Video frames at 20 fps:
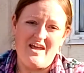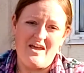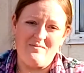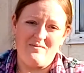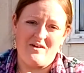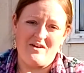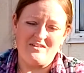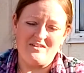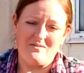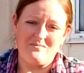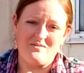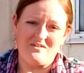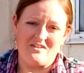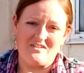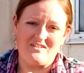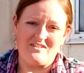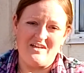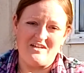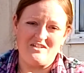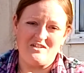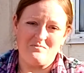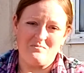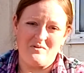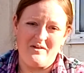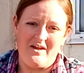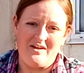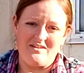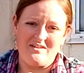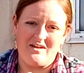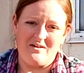because I'm succession
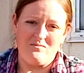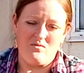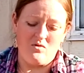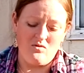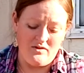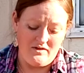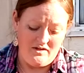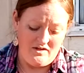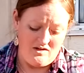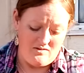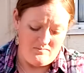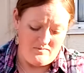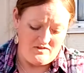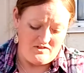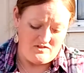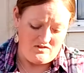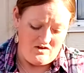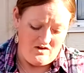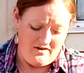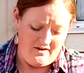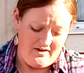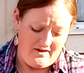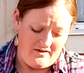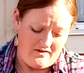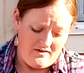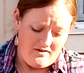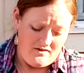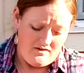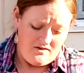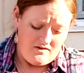planting, I'm only going to be starting
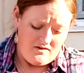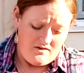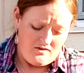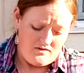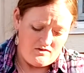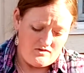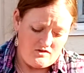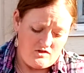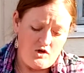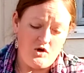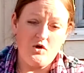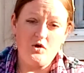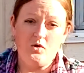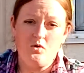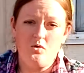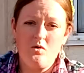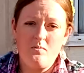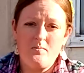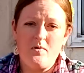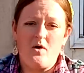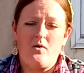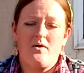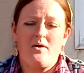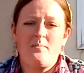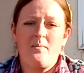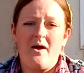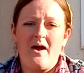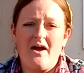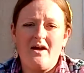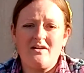2 pony
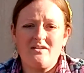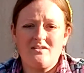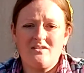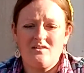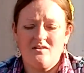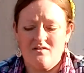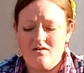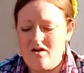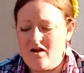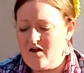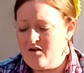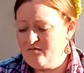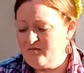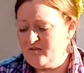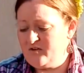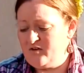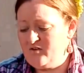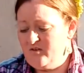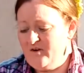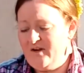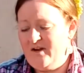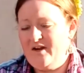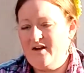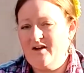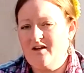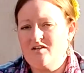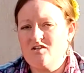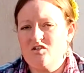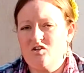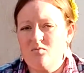packs of the green
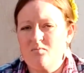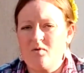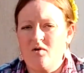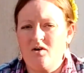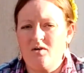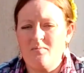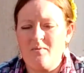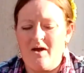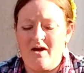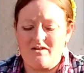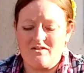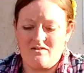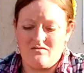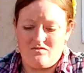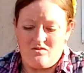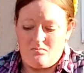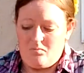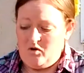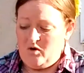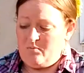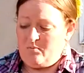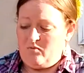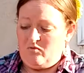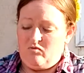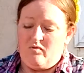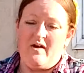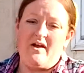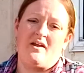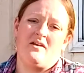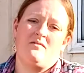and 2 pony packs of the purple
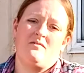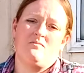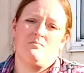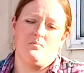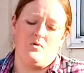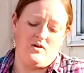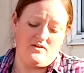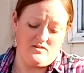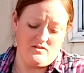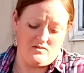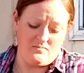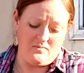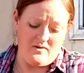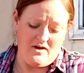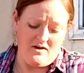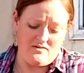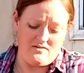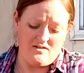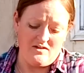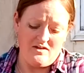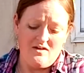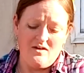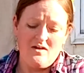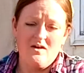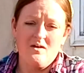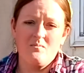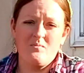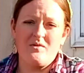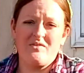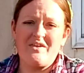red Brussels sprouts.
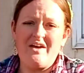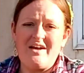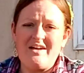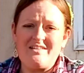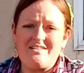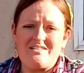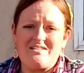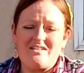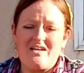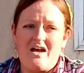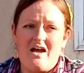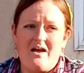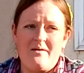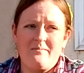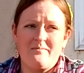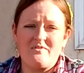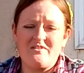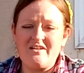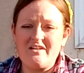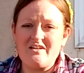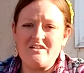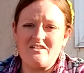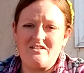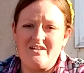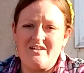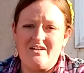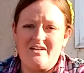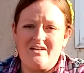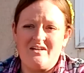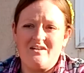But that's
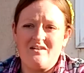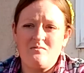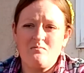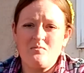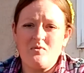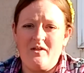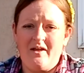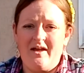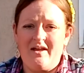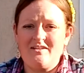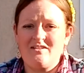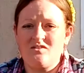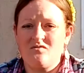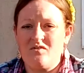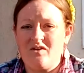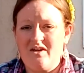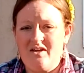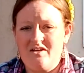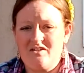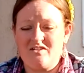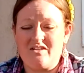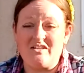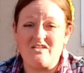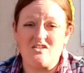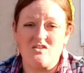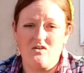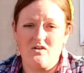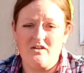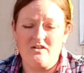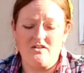16 plants of each. That's
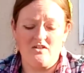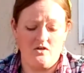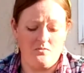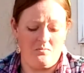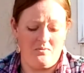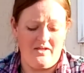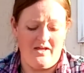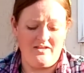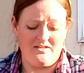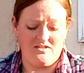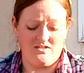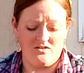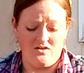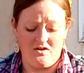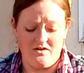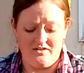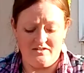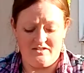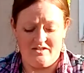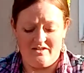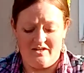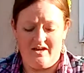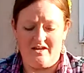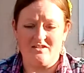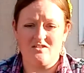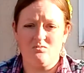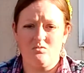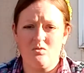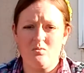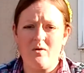32 plants started today. So
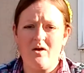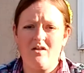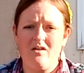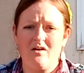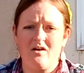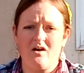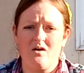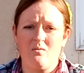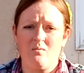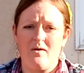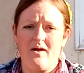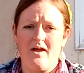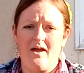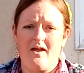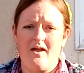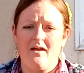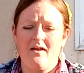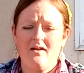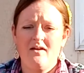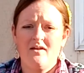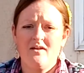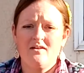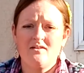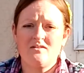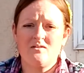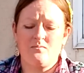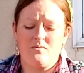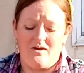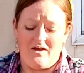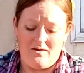we're well on our way to
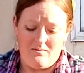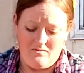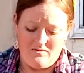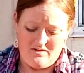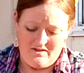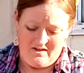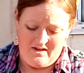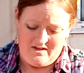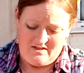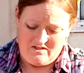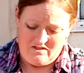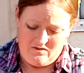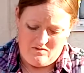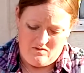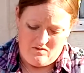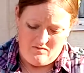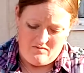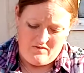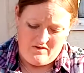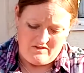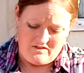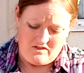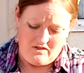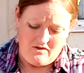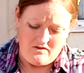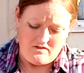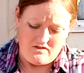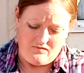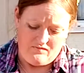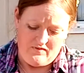being able to get to as close
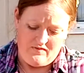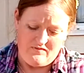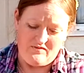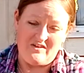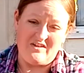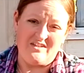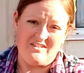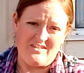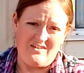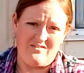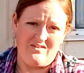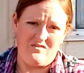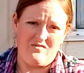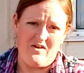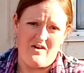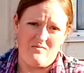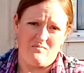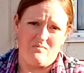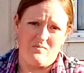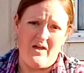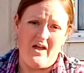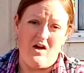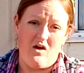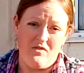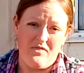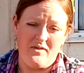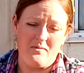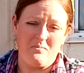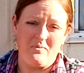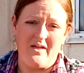to 50 to 75
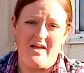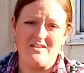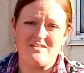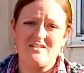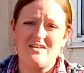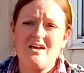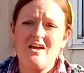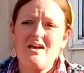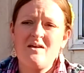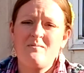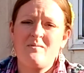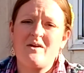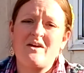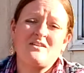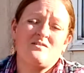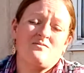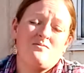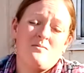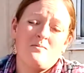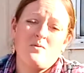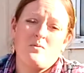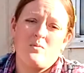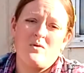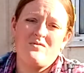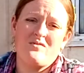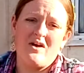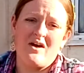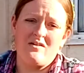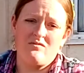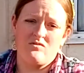healthy plants. Because remember, we've
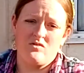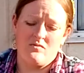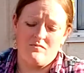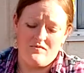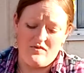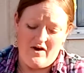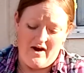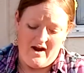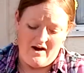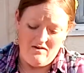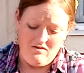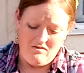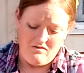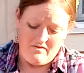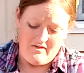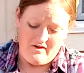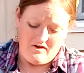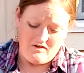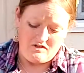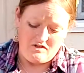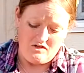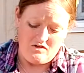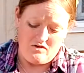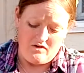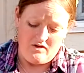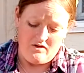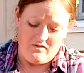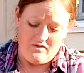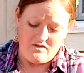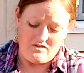got room for error there too. You
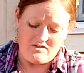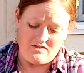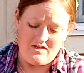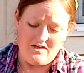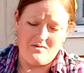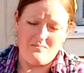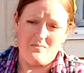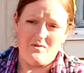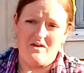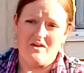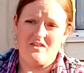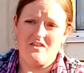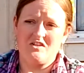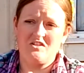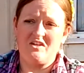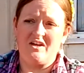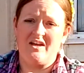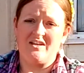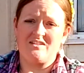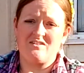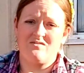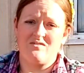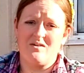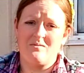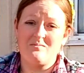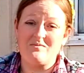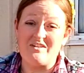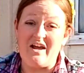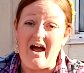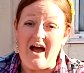know, there's going to be the chance of them
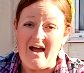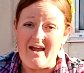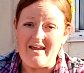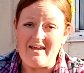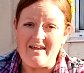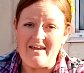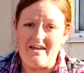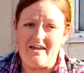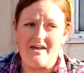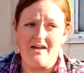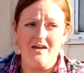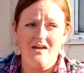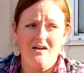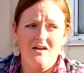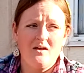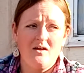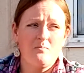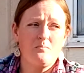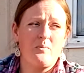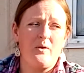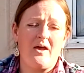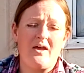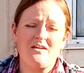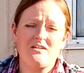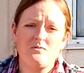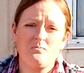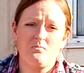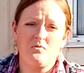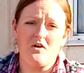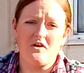dying, pest
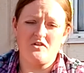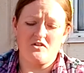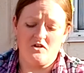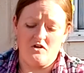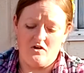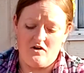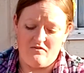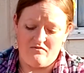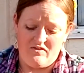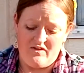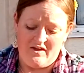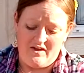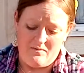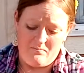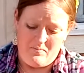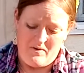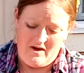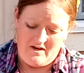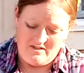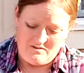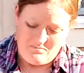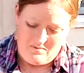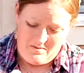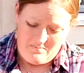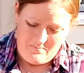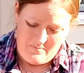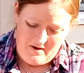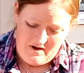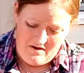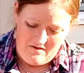pressure if they get past my
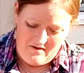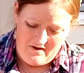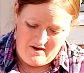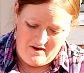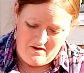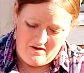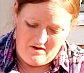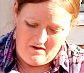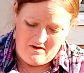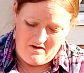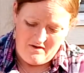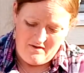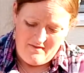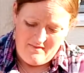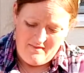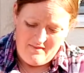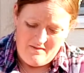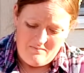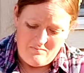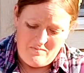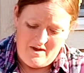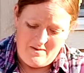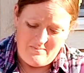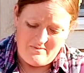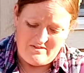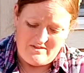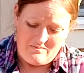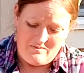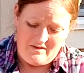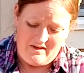barrier. Maybe
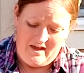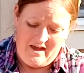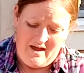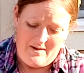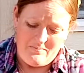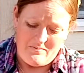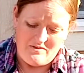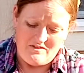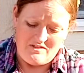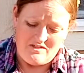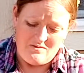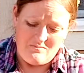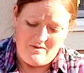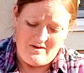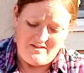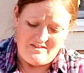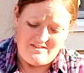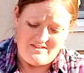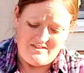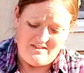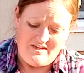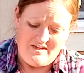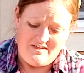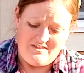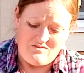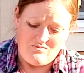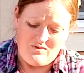something happens to my seeds when